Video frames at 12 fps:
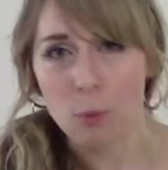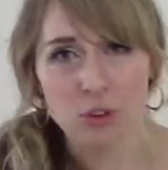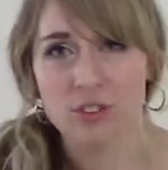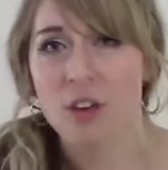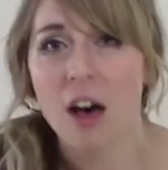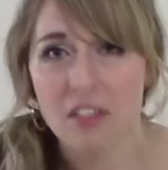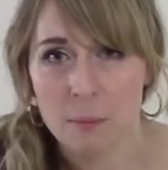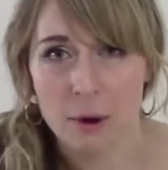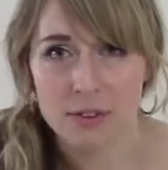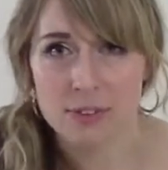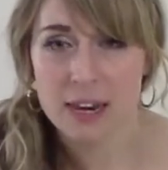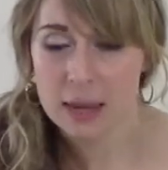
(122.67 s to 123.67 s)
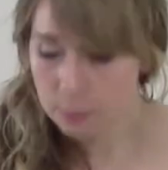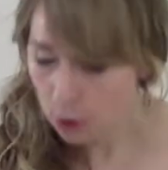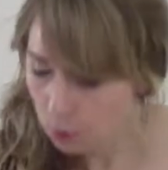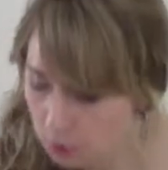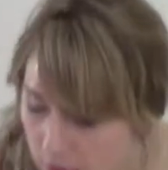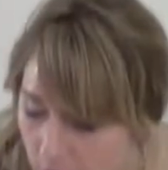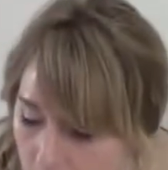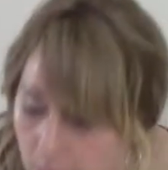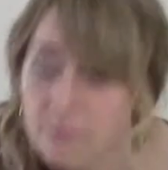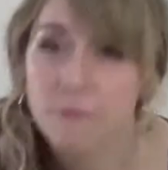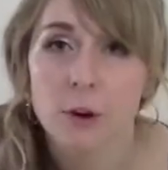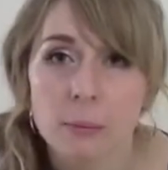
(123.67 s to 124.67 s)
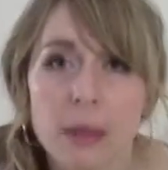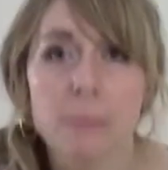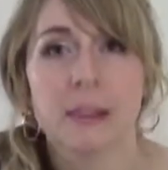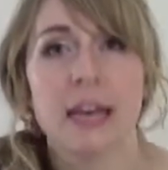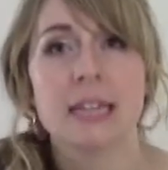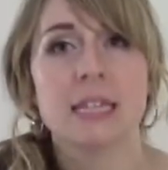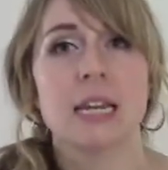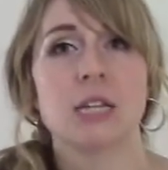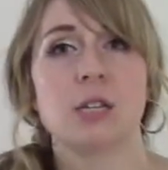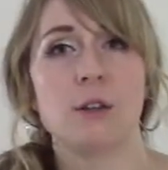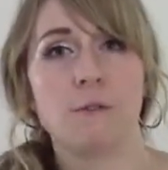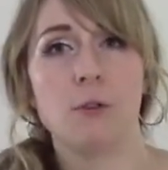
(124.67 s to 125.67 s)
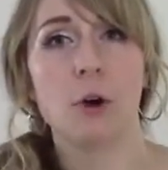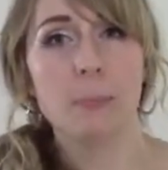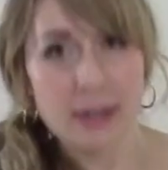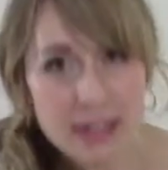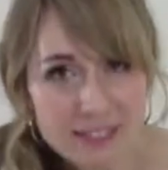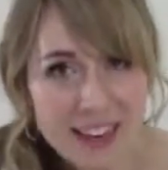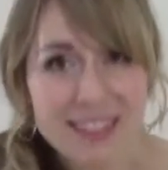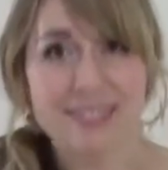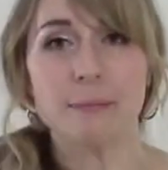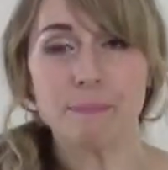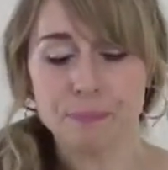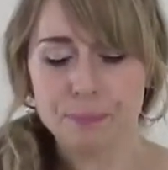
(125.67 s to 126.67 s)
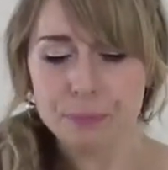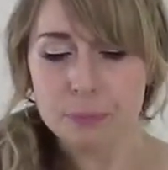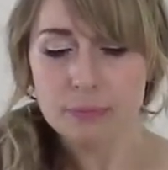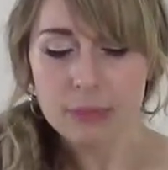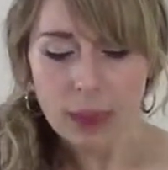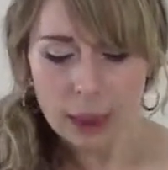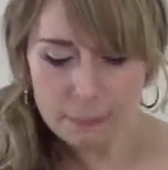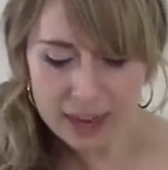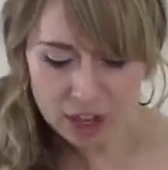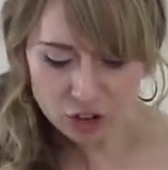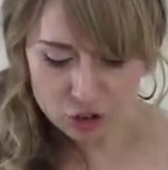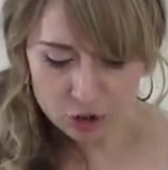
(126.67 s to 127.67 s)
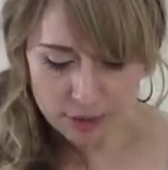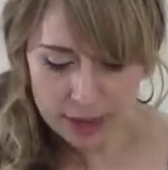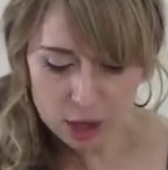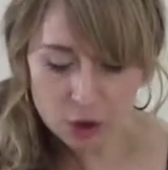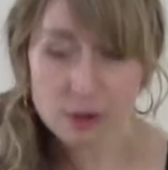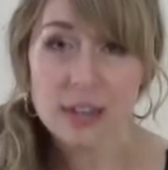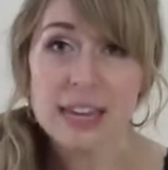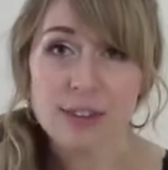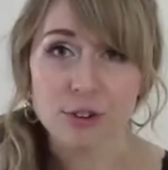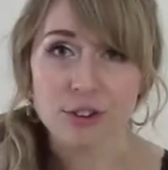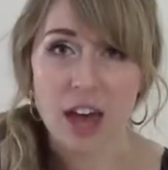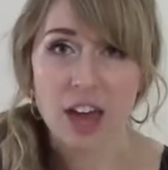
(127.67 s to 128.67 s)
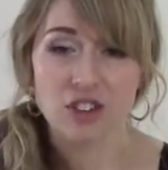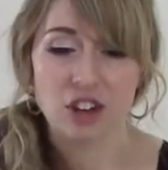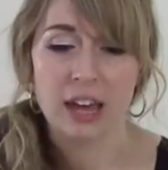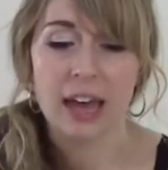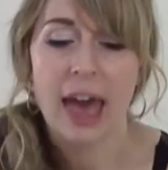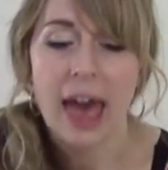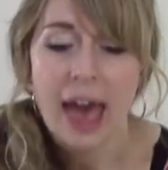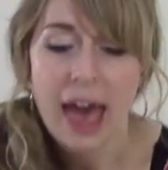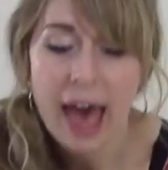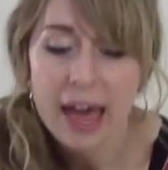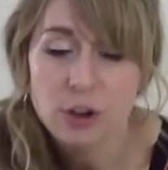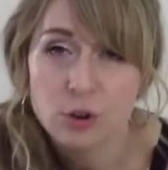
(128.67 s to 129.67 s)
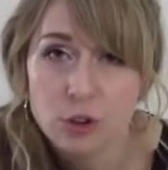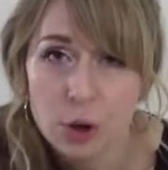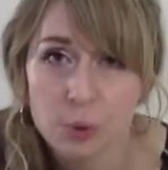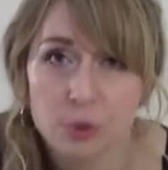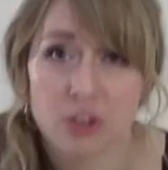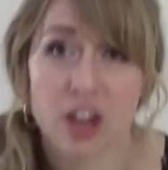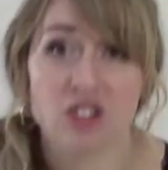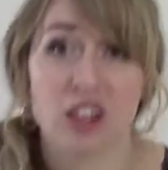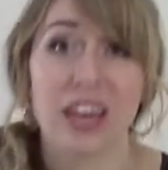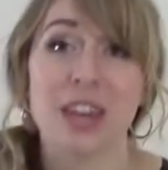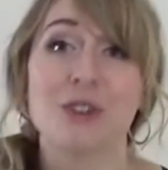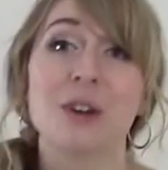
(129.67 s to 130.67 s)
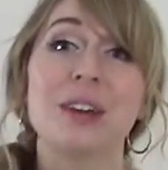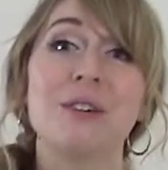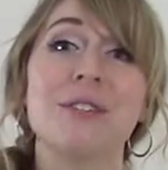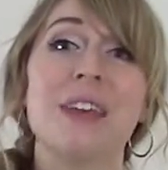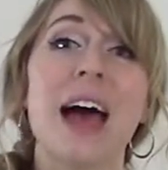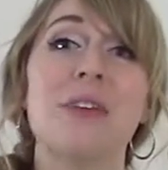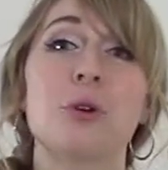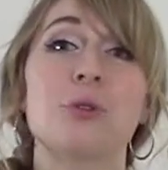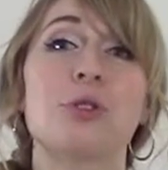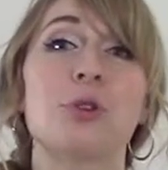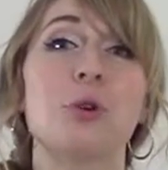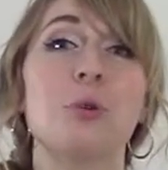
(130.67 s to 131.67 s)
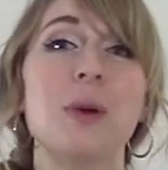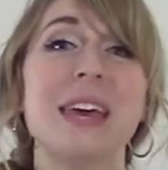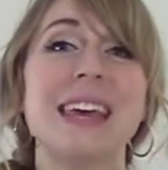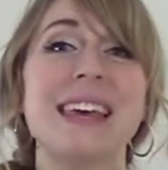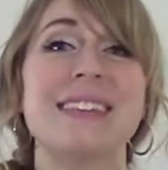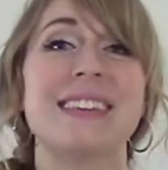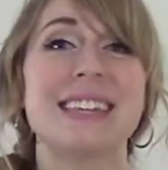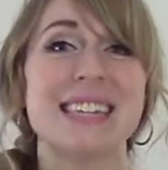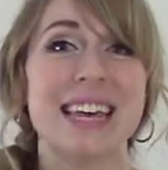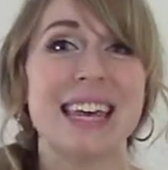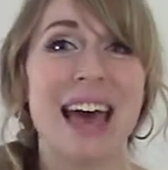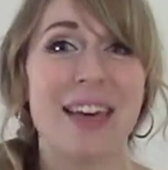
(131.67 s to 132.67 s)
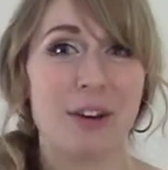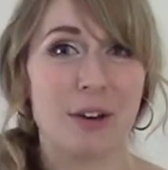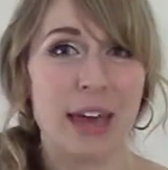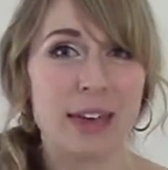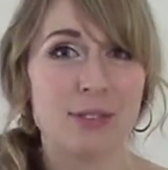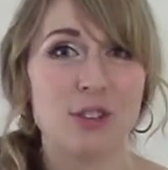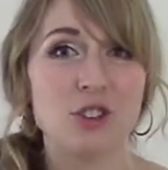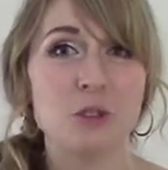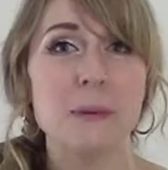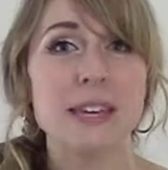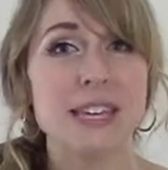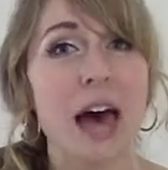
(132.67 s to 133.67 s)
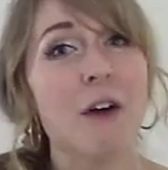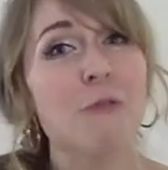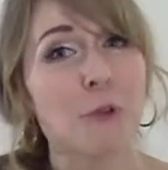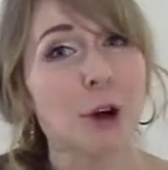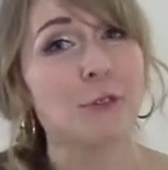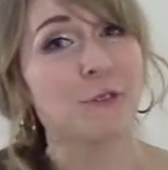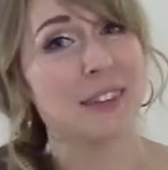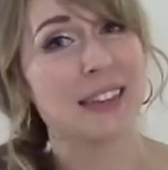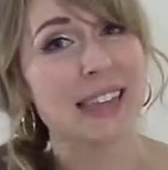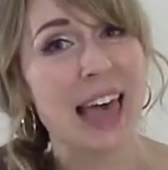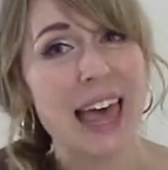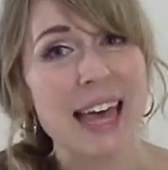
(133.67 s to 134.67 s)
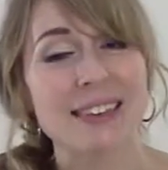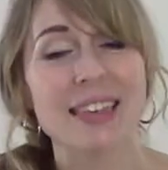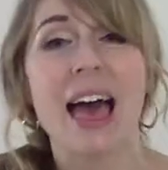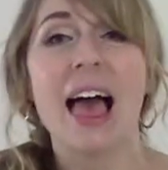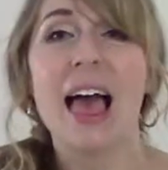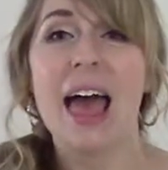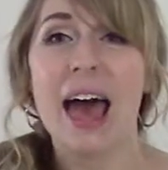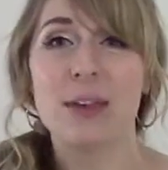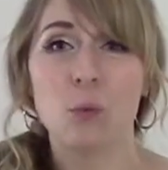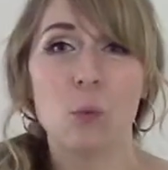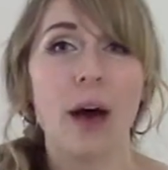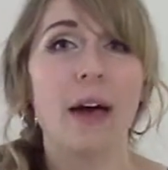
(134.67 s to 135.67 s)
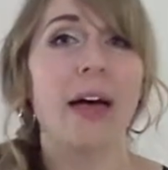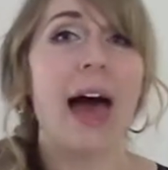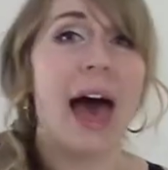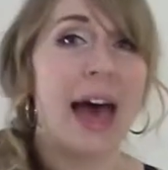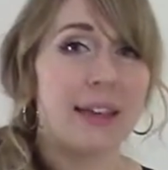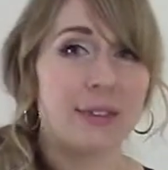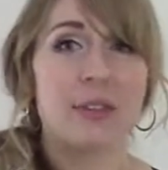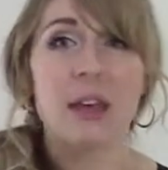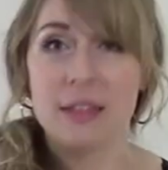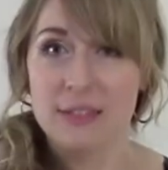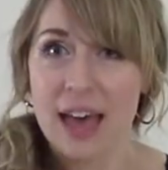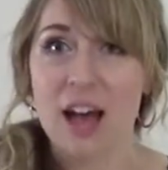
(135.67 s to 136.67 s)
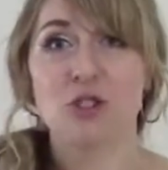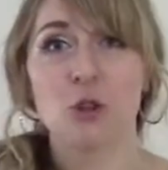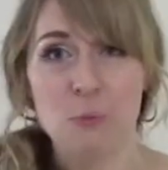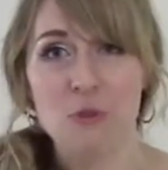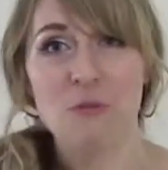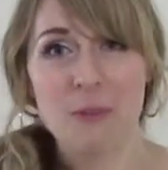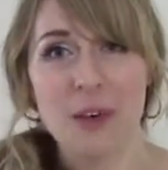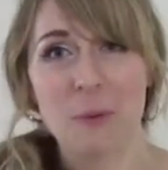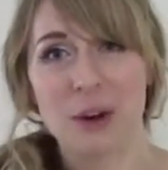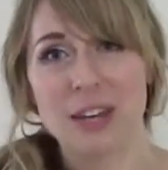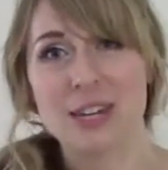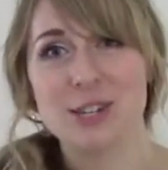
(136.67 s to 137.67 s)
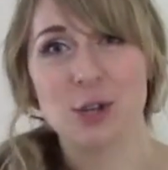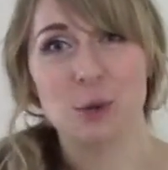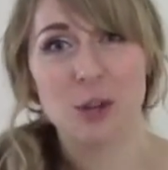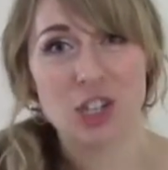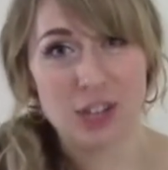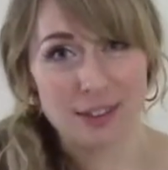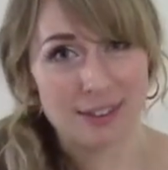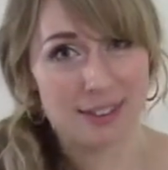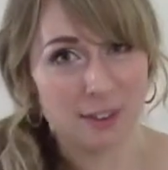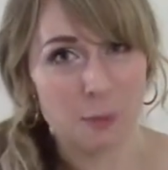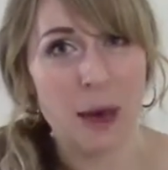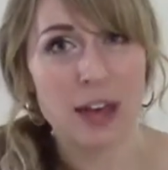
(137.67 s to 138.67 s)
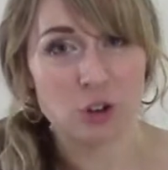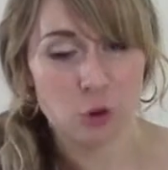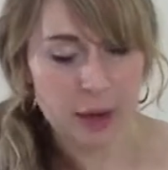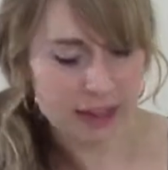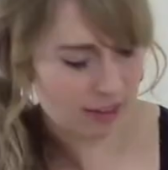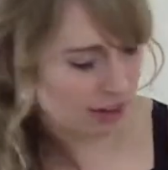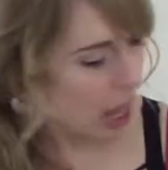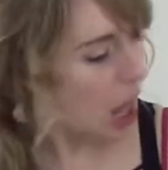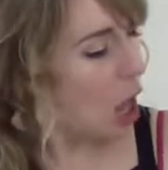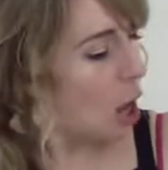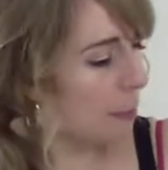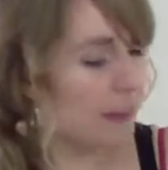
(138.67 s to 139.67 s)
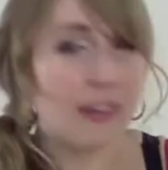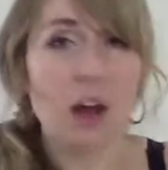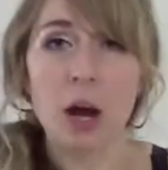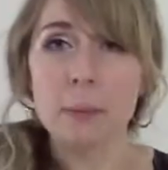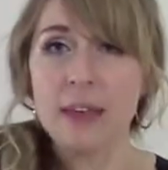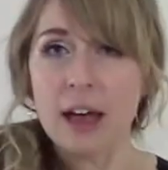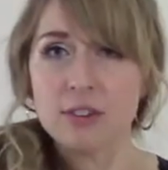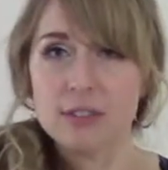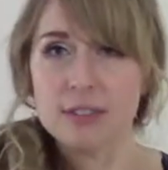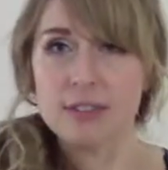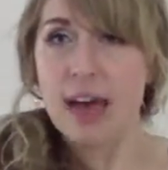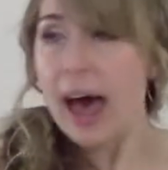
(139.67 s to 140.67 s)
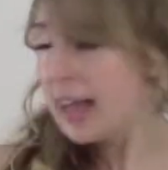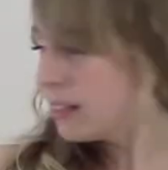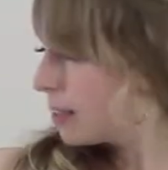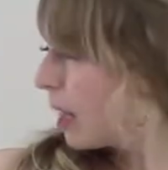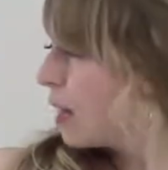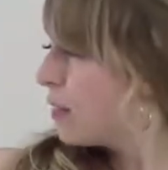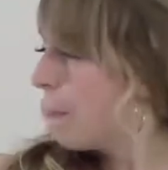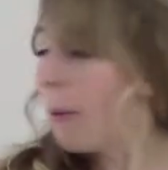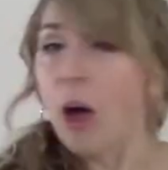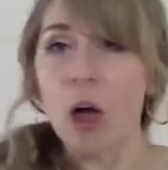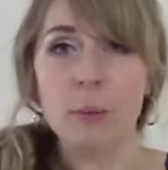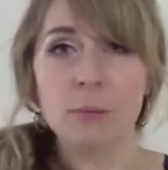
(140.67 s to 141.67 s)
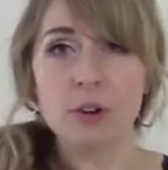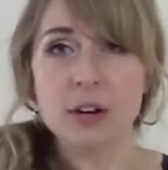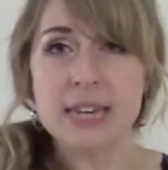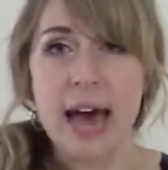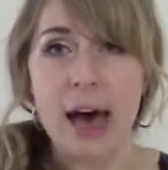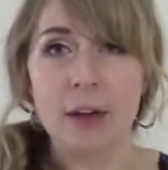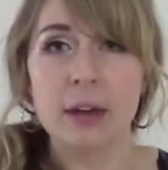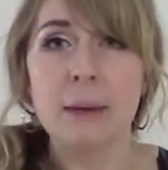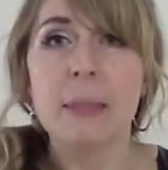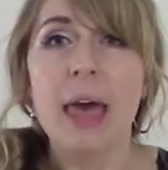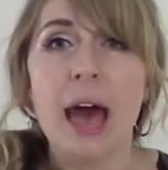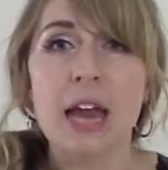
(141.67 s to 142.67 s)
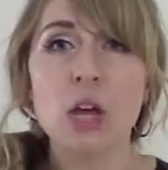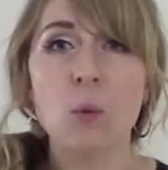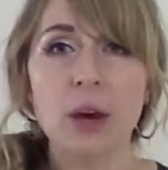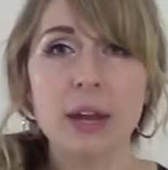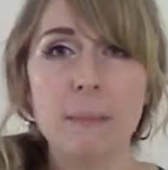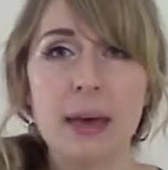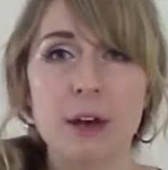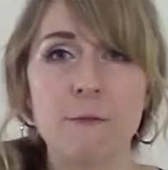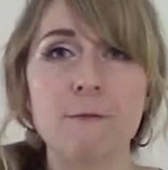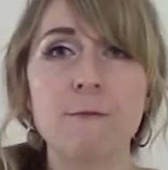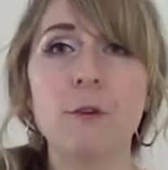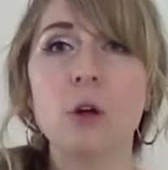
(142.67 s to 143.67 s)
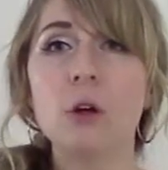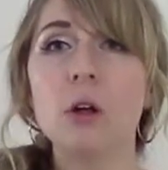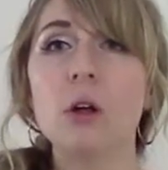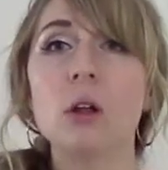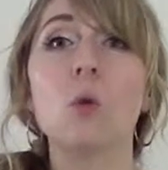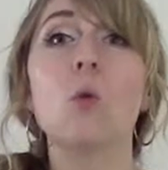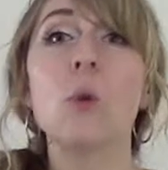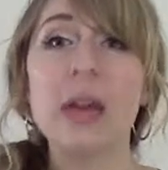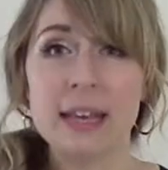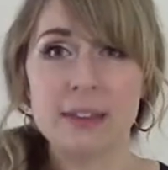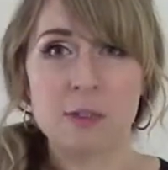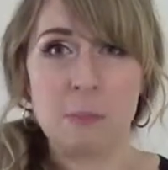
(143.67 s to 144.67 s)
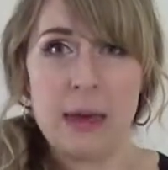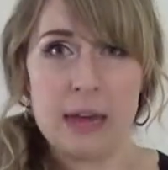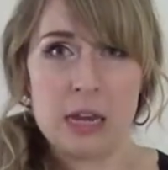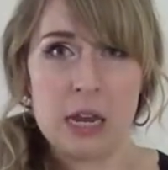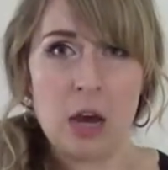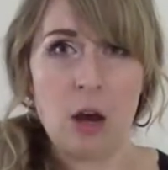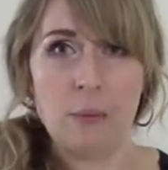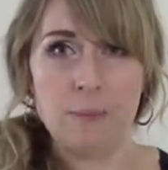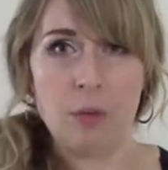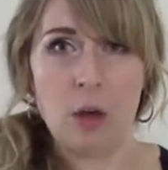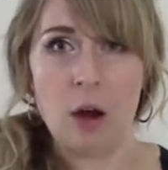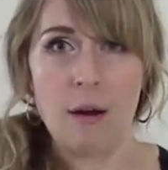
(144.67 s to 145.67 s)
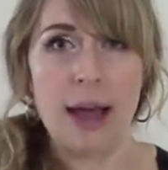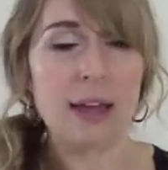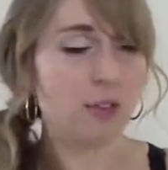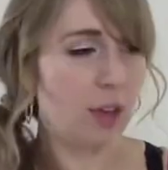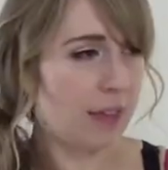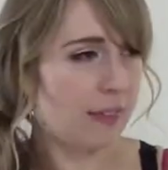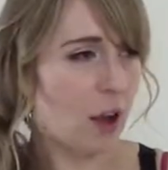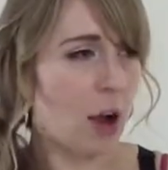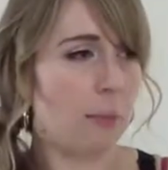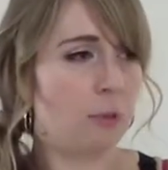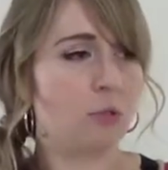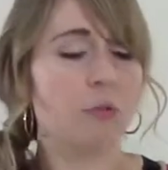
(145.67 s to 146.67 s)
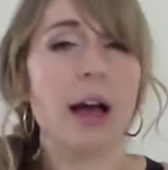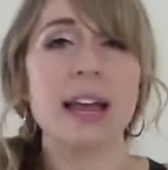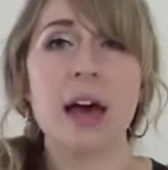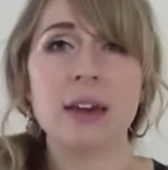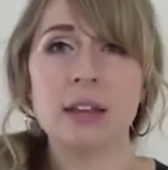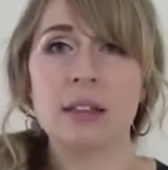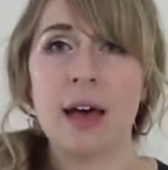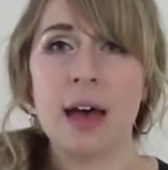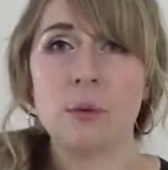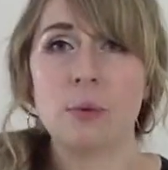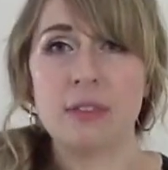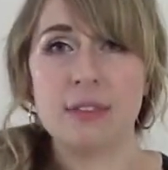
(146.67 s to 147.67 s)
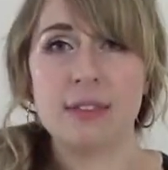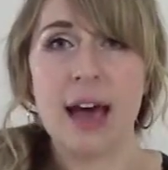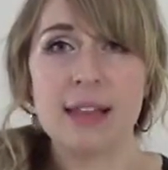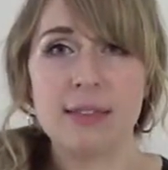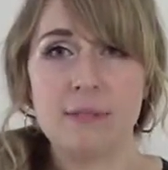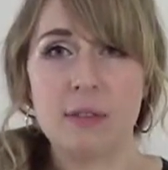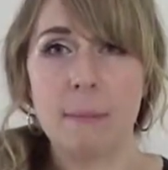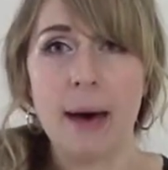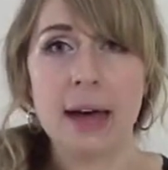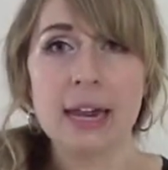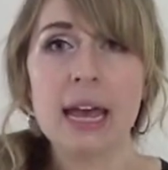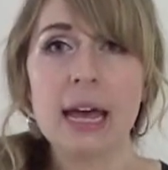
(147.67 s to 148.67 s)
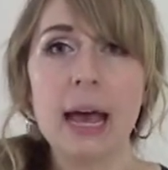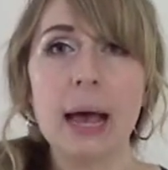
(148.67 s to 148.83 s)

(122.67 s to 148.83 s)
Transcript: we'll just call them our sitting bones, firmly planted into the floor beneath us, making sure that your knees are touching and your toes are touching and your inner thighs are squeezed together. Okay, so this should be tough work for the legs as well as the actual movement that we're going to do, which is the spine twist. Bring the arms out to the sides, the palms are down, and you want to make a full wingspan here. All right, so get the arms right out in line with the sides of the body